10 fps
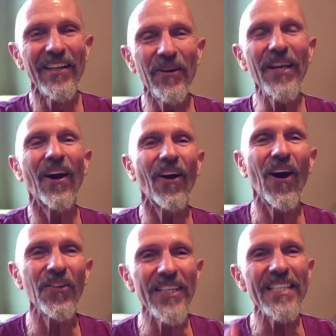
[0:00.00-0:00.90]
We are
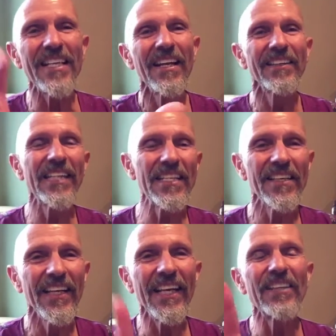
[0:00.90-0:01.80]
all these
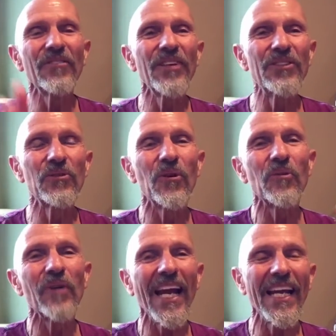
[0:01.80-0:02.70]

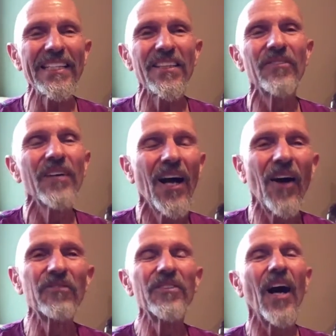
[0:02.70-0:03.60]
individual rays of
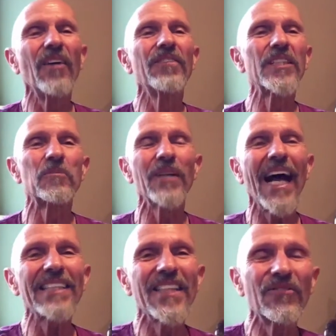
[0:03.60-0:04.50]
love that's
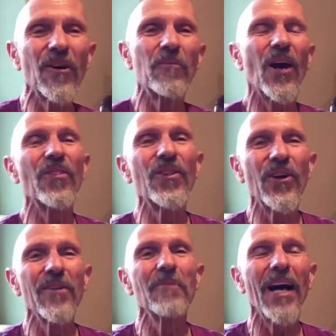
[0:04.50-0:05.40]
blasting from our
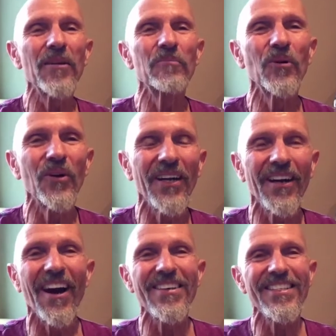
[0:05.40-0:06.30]
third Manipura,
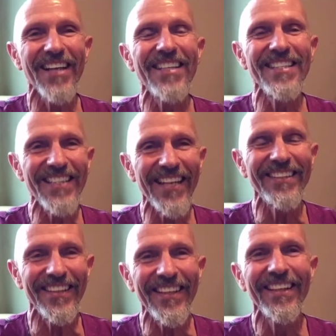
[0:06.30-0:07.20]
our sun
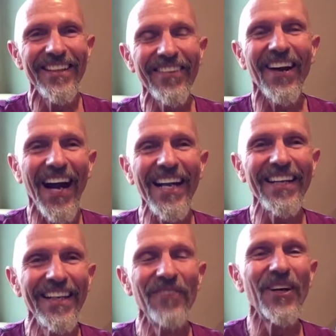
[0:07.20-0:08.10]
center,
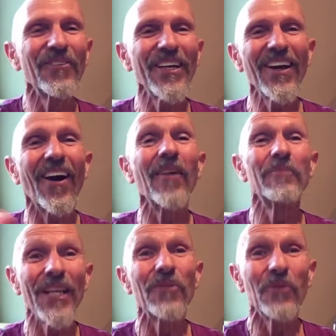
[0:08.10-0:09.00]
right? But we are a
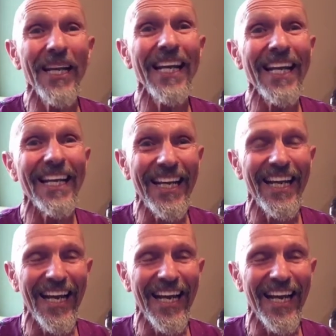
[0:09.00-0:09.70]
big we.